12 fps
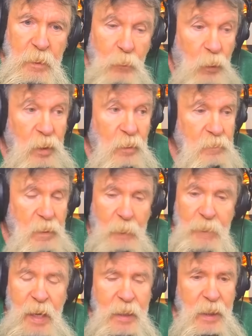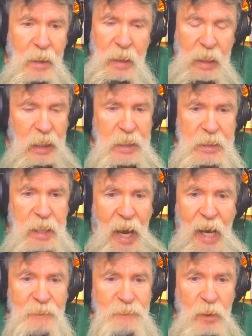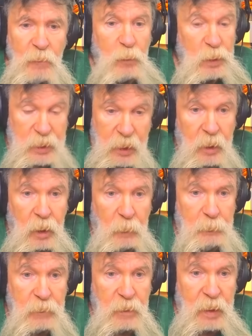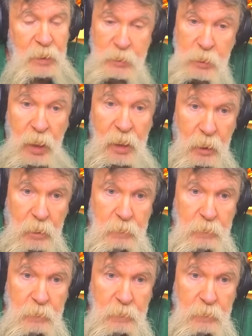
Well, about at least half of them would get up and say it.